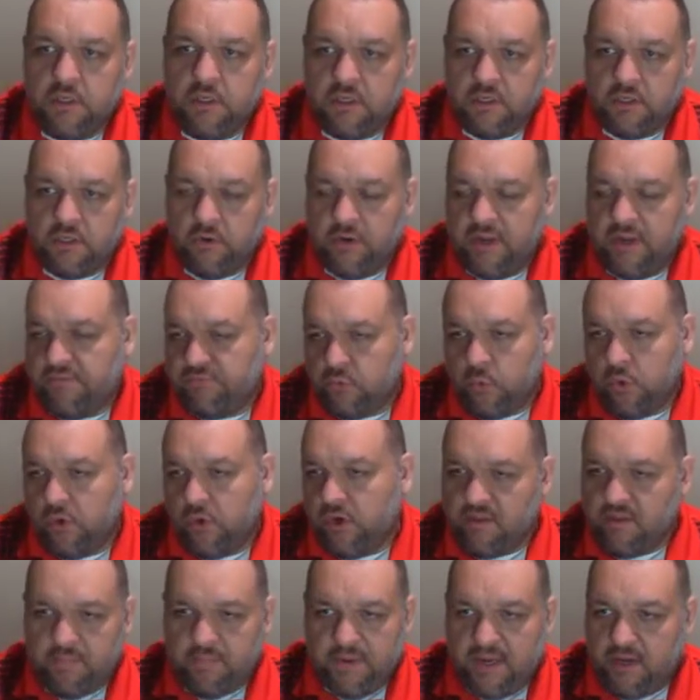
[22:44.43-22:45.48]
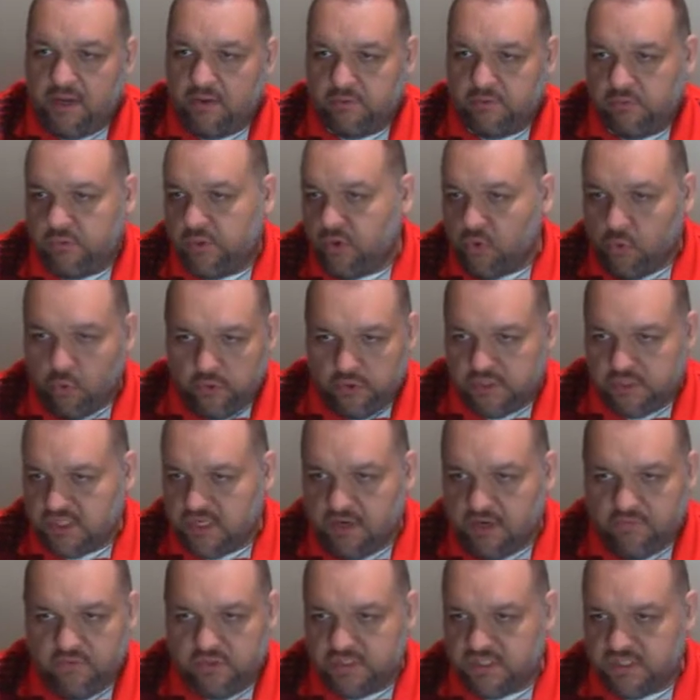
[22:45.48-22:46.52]
you don't have to worry about three-quarters
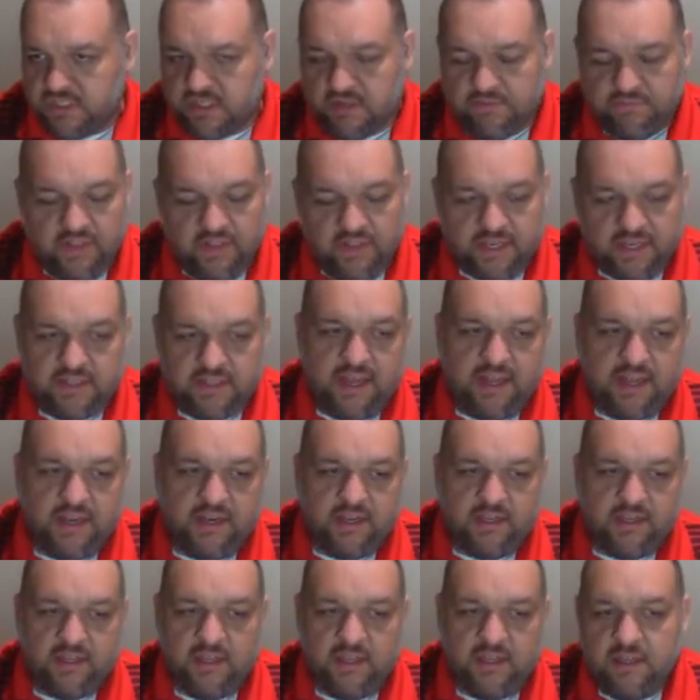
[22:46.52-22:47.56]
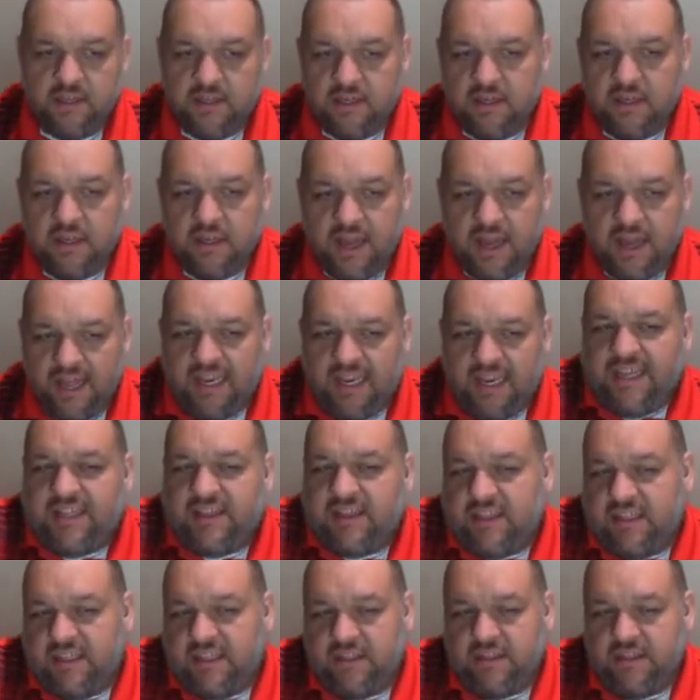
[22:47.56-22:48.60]
cover and stuff like that. I
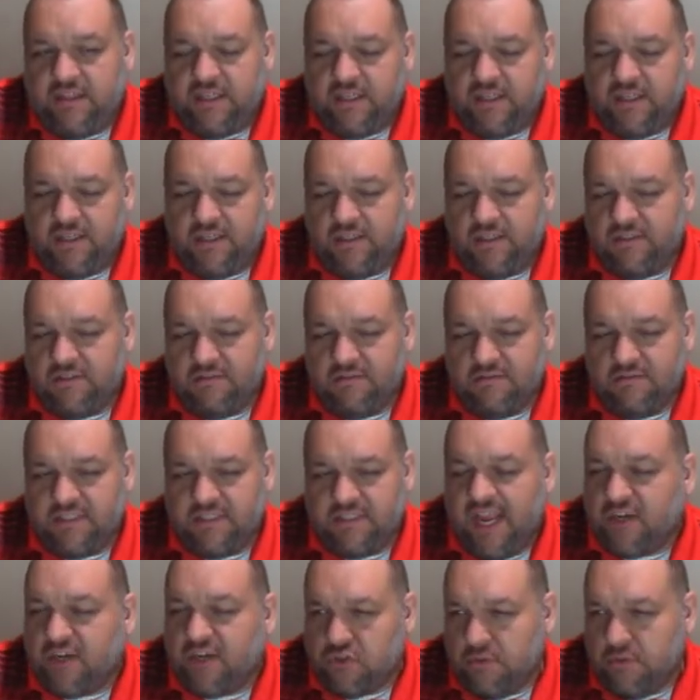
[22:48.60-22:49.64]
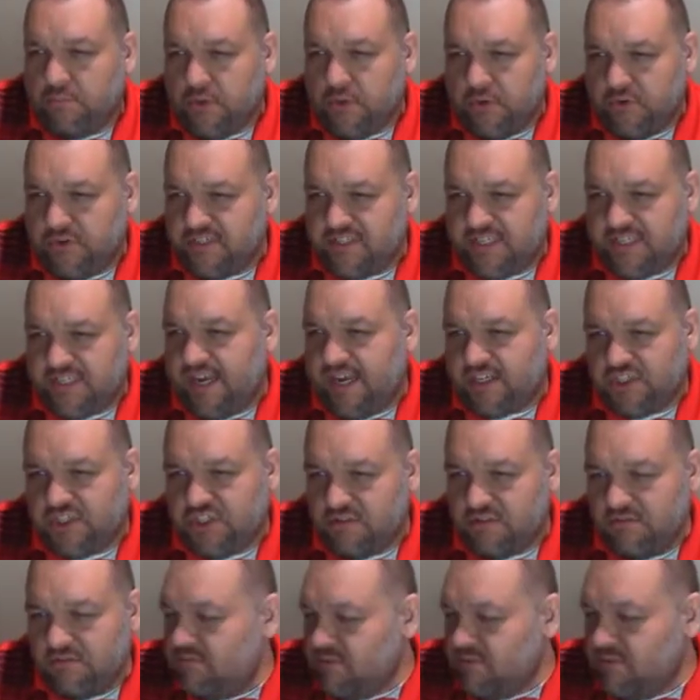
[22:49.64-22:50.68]
like the extra bonus
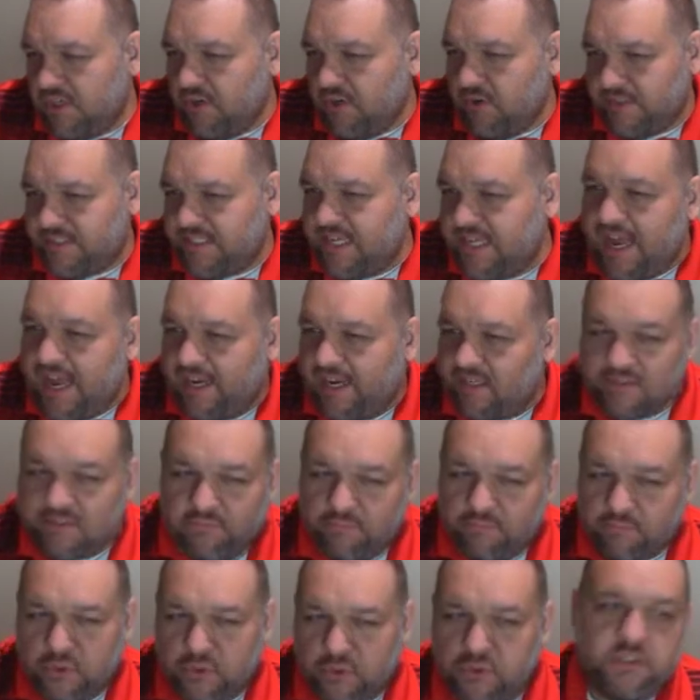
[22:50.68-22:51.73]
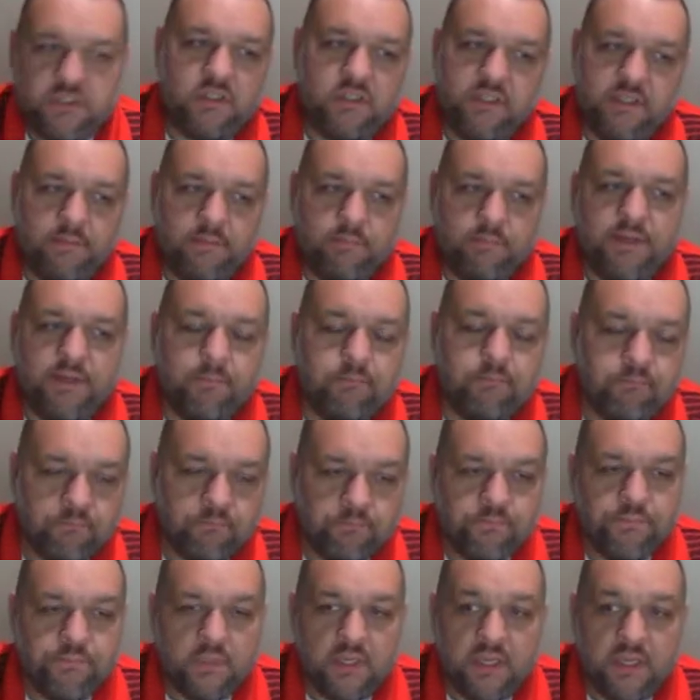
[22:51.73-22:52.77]
action, attack personally, but
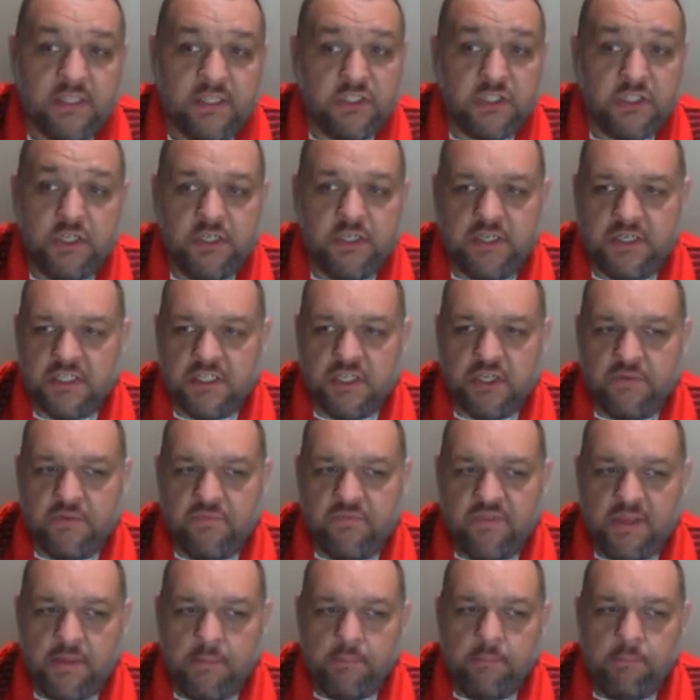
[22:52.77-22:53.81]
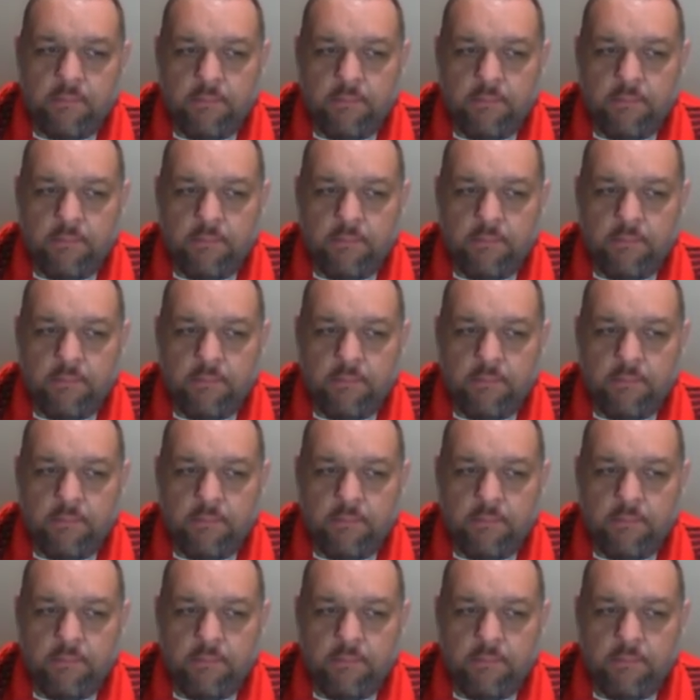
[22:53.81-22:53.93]
it's a good feat.